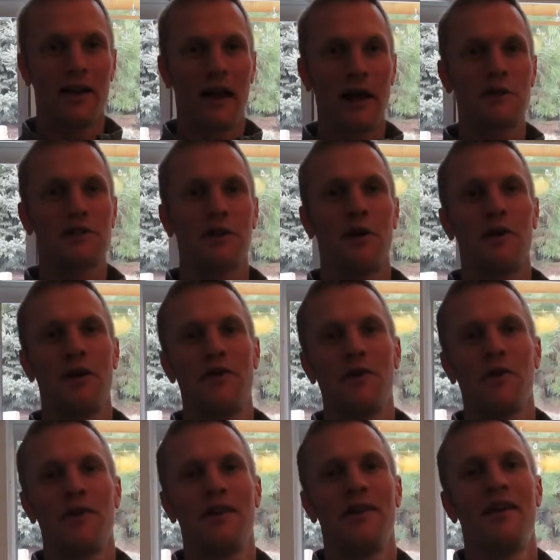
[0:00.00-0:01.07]
How's it going
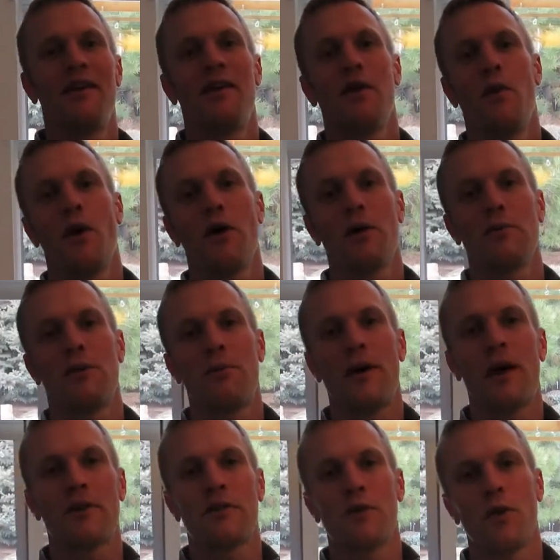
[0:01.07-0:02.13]
everyone? Welcome to
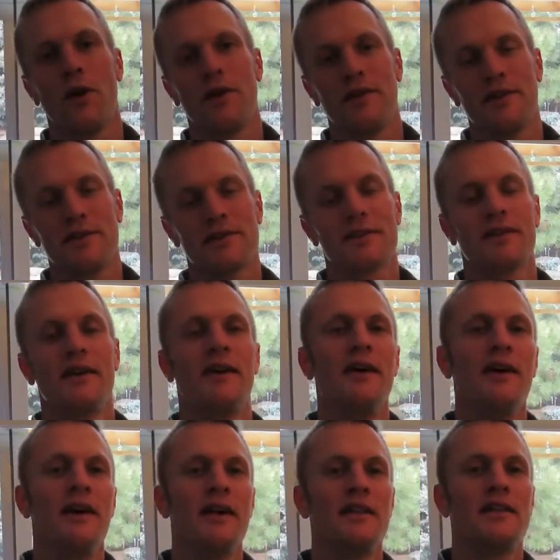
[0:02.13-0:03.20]
Path to Wellness.
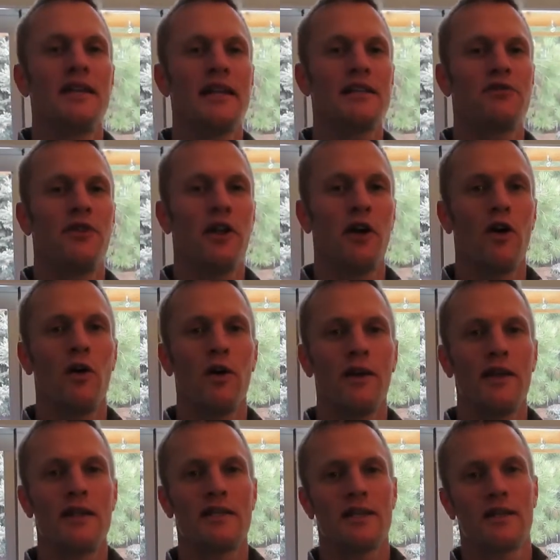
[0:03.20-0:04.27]
Today's video
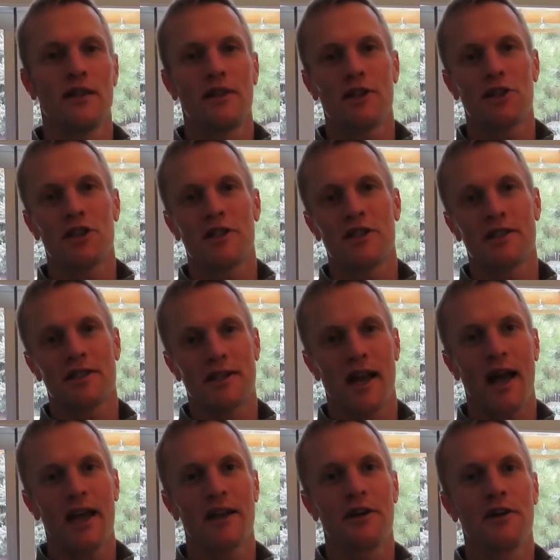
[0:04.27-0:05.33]
is a delicious
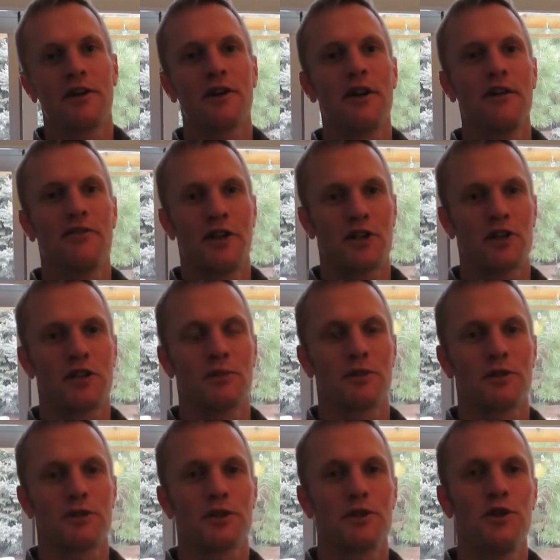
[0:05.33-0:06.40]
Thai curry
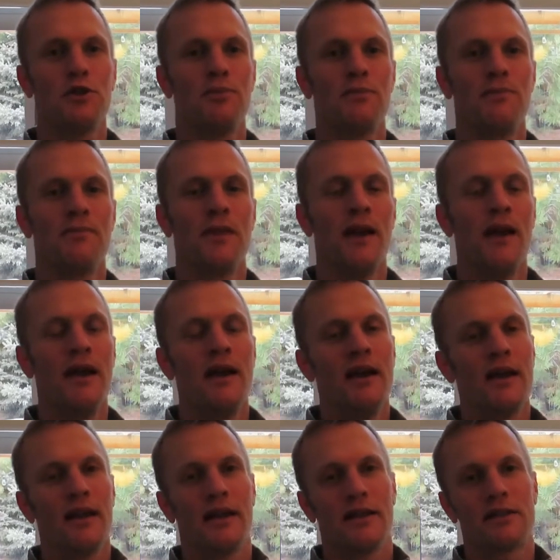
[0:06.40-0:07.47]
vegetable soup.
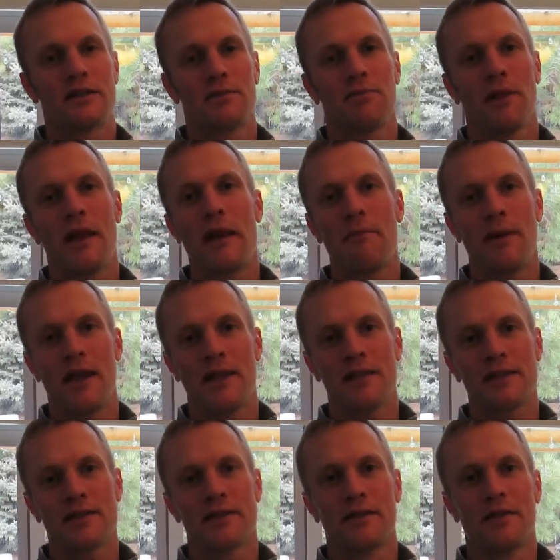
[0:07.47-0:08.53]
It's
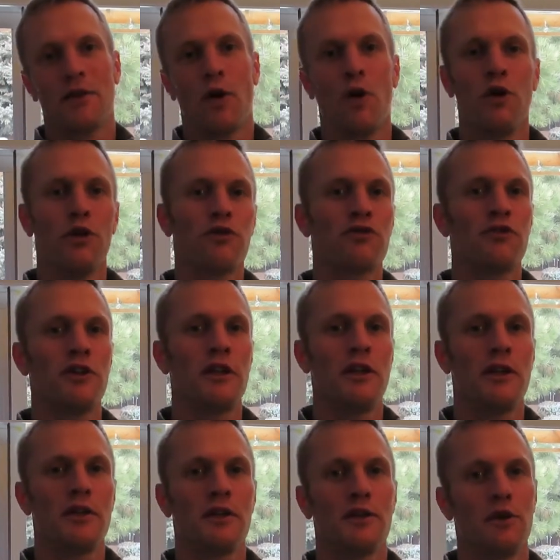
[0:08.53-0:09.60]
plant-based,
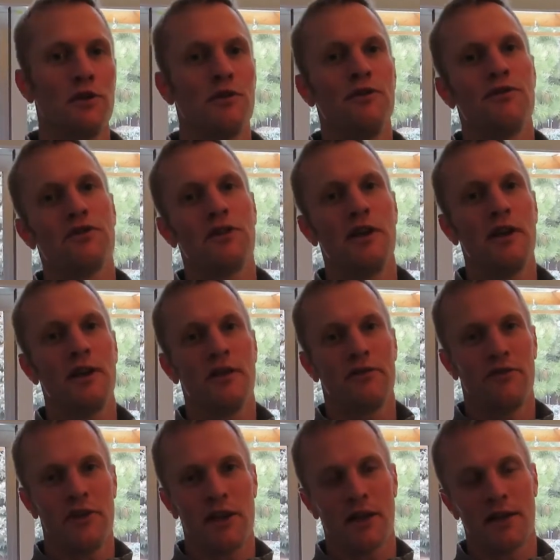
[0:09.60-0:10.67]
oil-free, gluten-free, and
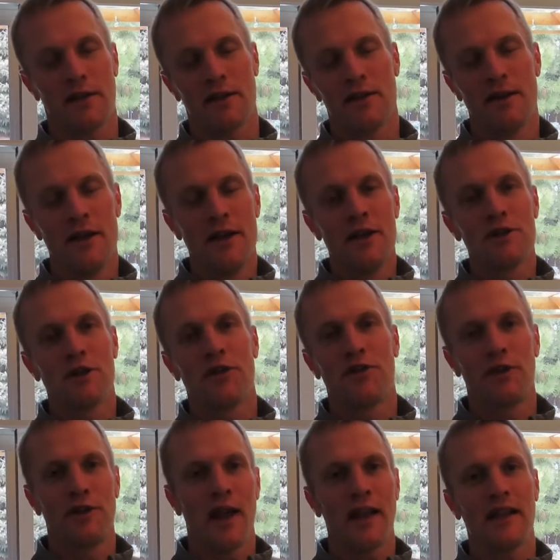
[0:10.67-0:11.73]
vegan. So if
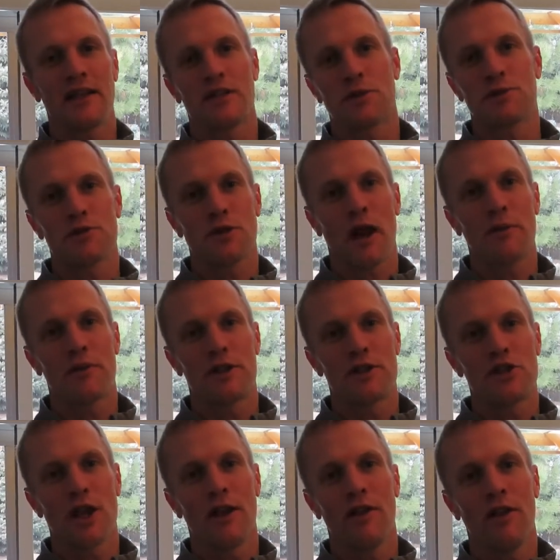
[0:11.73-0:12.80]
you're not yet subscribed to the
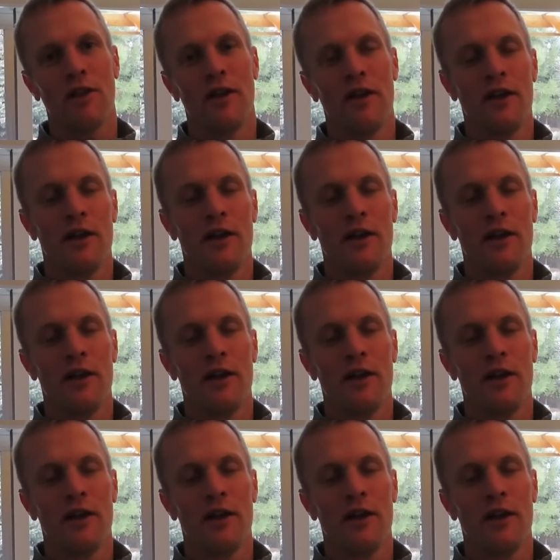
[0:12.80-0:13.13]
channel,